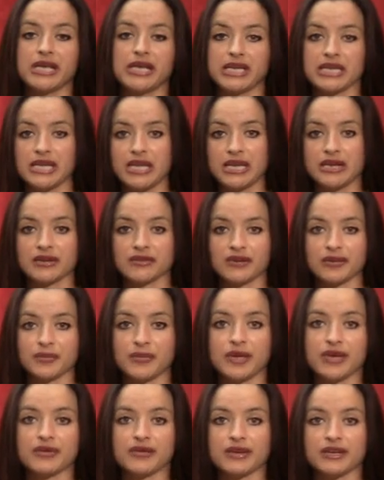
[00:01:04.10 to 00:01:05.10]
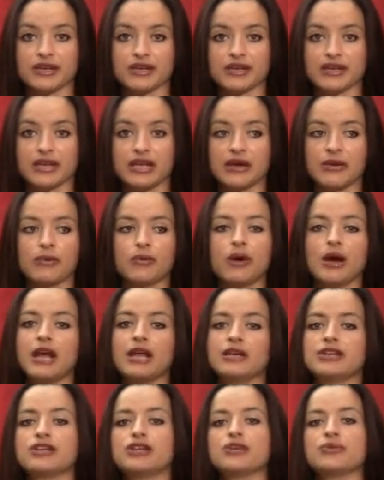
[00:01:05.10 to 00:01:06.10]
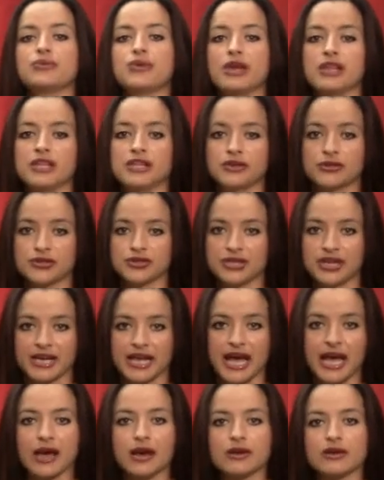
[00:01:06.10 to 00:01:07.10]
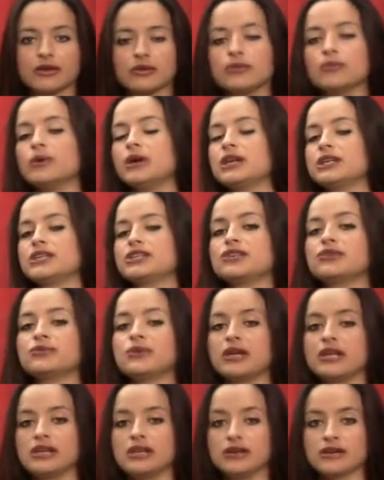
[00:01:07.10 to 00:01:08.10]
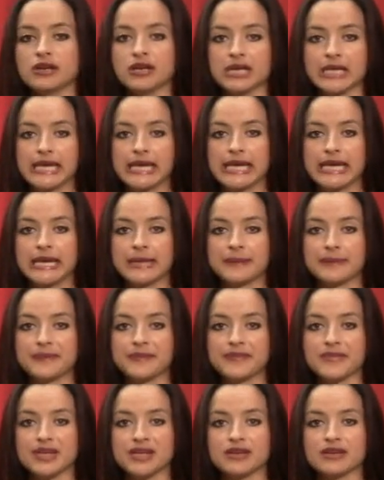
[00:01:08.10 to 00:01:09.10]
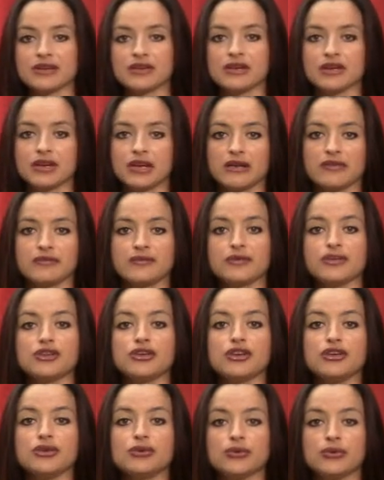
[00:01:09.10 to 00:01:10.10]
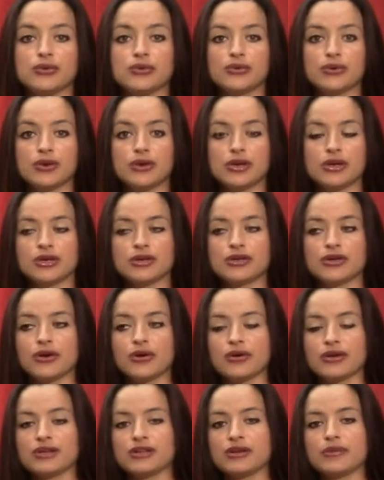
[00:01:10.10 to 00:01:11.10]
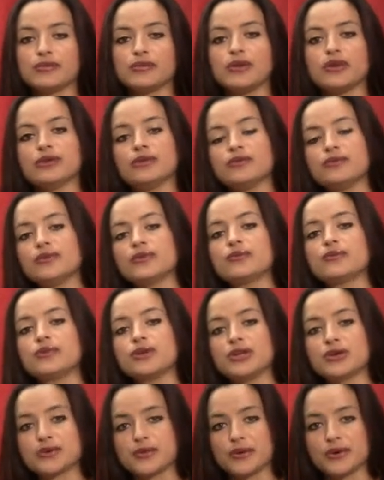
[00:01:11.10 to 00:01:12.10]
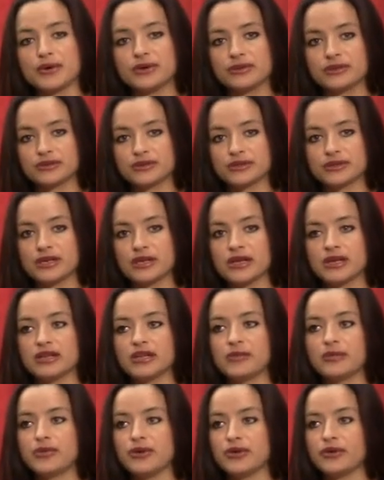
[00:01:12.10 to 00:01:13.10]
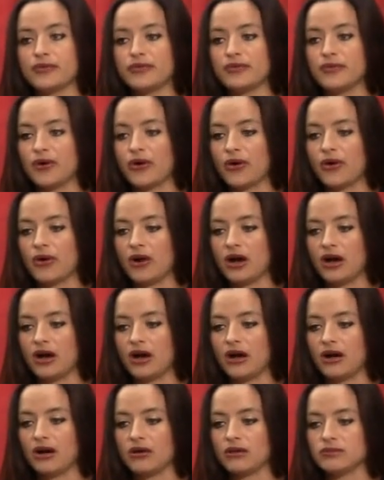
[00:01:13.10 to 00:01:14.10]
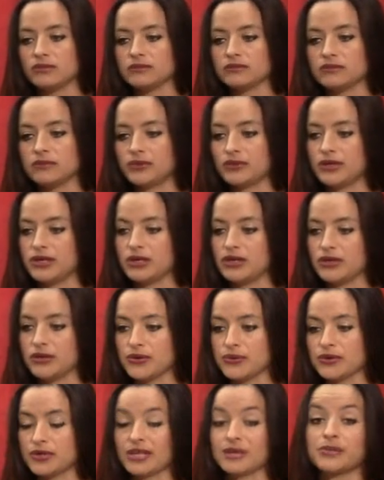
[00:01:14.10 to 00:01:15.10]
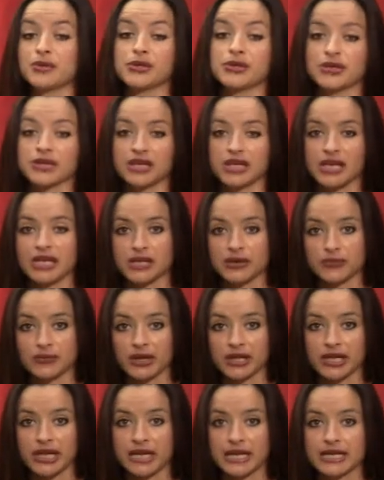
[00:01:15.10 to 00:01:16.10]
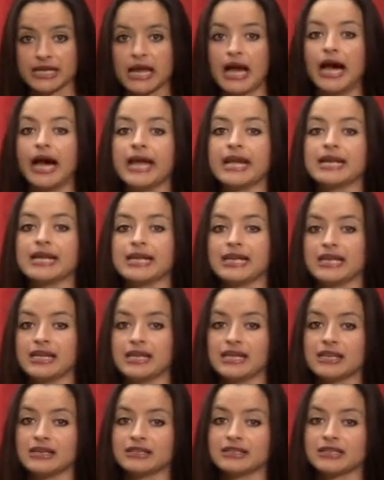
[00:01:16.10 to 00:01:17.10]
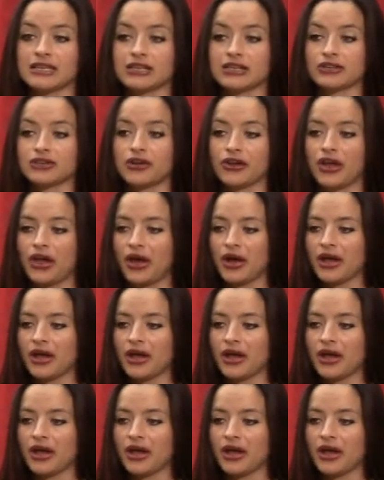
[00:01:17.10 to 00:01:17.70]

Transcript: days of her period, like what is she ready to shed out and what she's ready to claim for the new. So it's the beautiful rituals, the beautiful we use, especially the red tent I lead here in Sarasota.